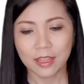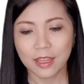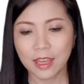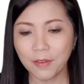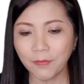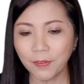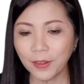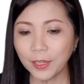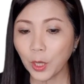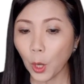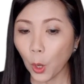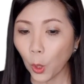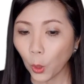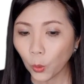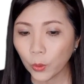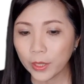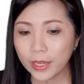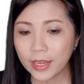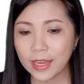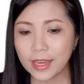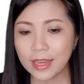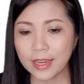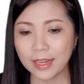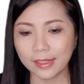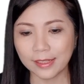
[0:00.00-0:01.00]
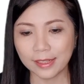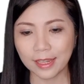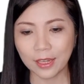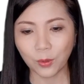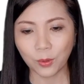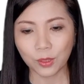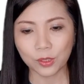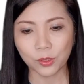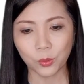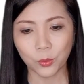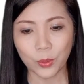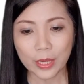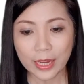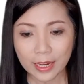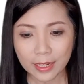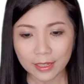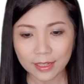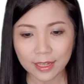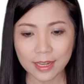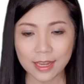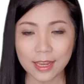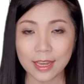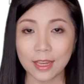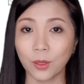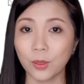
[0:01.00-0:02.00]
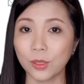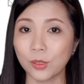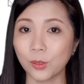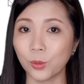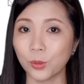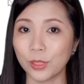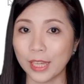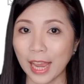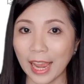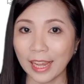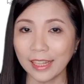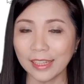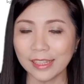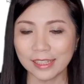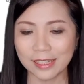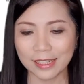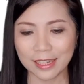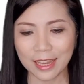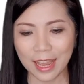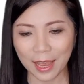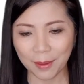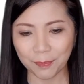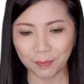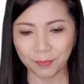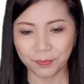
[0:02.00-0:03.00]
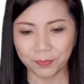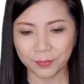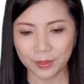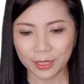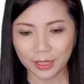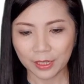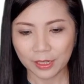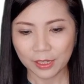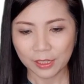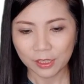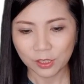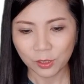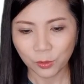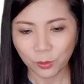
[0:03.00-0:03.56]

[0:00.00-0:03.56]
Given OE is equals to ED equals to 10 cm.